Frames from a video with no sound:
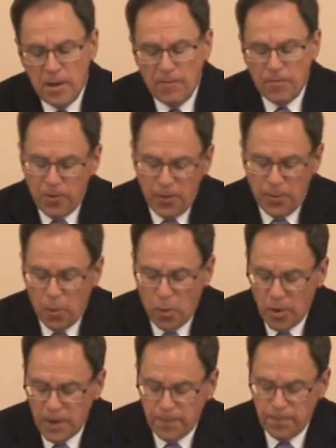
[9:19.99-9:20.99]

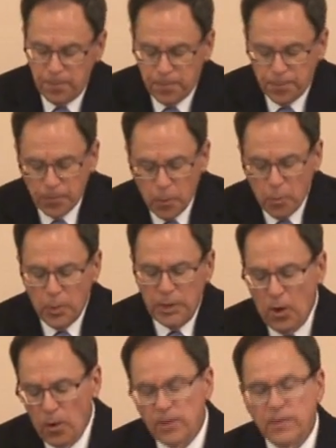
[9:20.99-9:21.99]
Furthermore, we
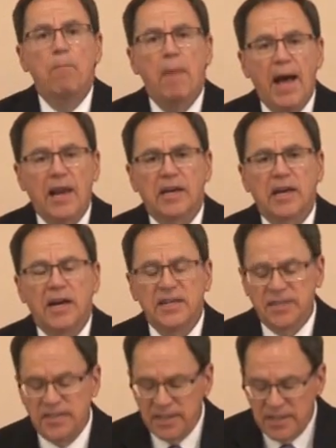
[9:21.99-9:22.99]
know that the
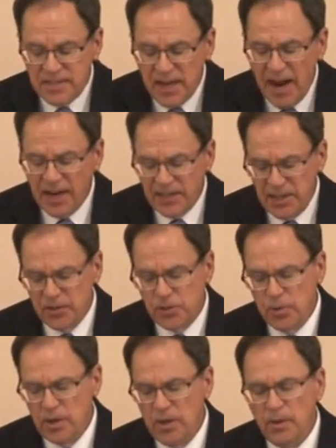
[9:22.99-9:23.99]
Amalekites attacked
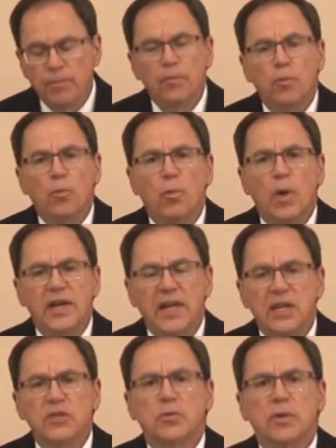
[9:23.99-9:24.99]
Israel when
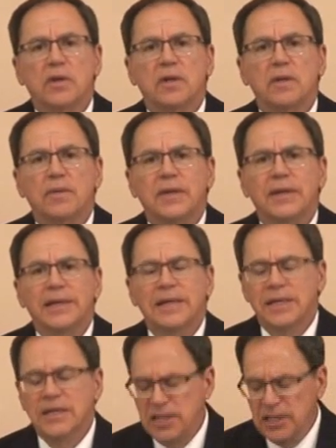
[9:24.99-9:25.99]
Israel
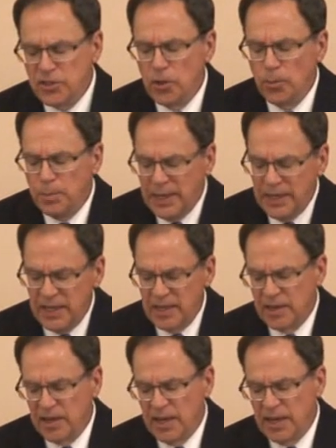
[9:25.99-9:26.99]

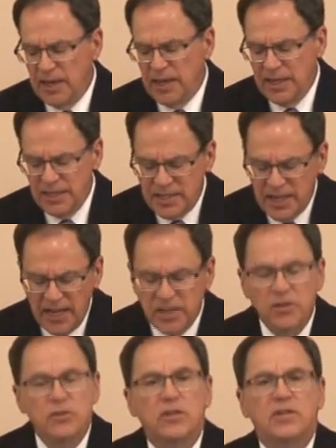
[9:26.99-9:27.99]
disobediently
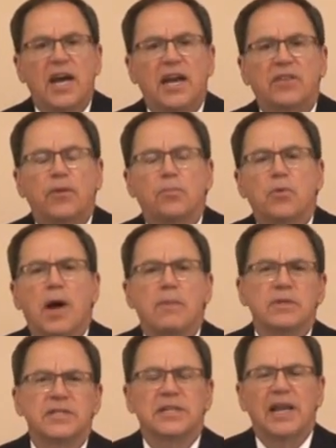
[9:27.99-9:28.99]
intended to take the
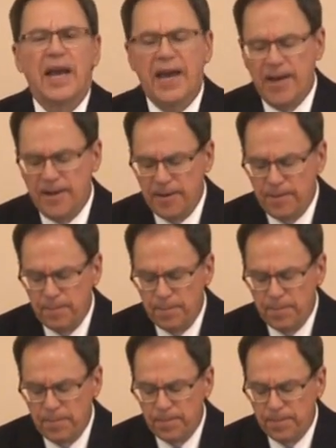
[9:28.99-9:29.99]
promised land
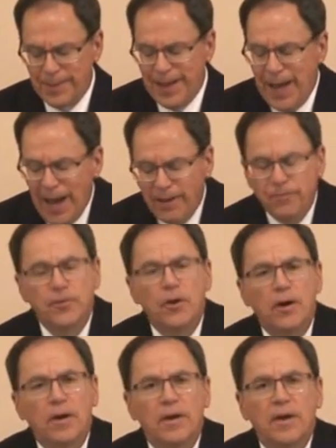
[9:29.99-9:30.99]

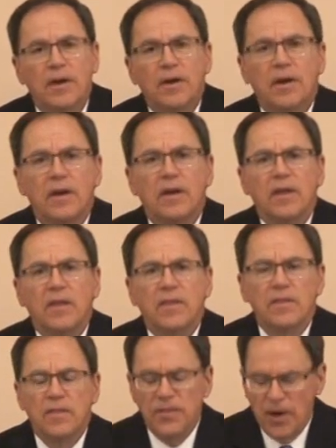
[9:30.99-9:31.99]
after
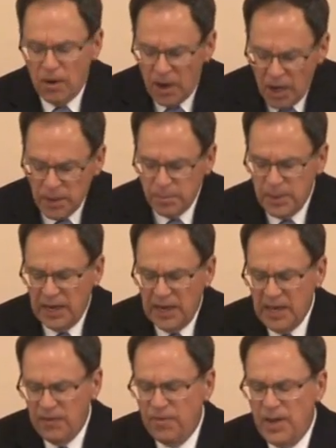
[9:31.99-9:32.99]
their
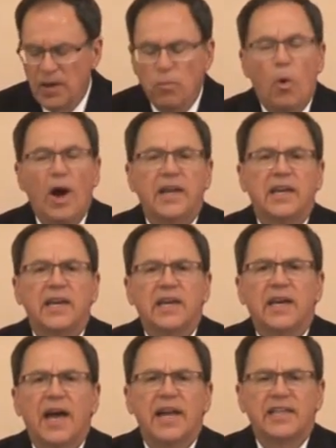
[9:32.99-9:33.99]
unbelief and
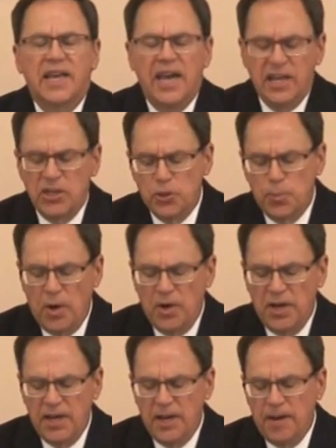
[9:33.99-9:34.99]
whining at Kadesh
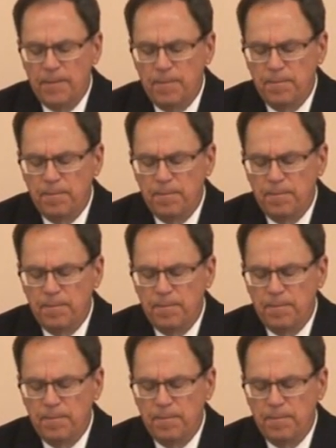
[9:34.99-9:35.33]
Barnea.